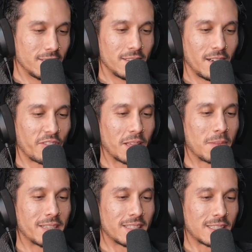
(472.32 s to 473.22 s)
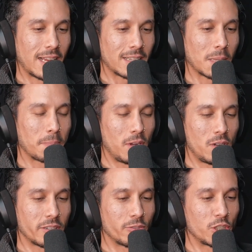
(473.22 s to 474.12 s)
I think my dyslexic
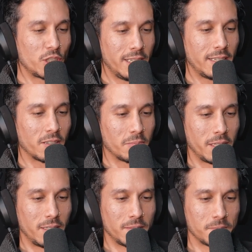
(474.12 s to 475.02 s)
partner is cheating on me.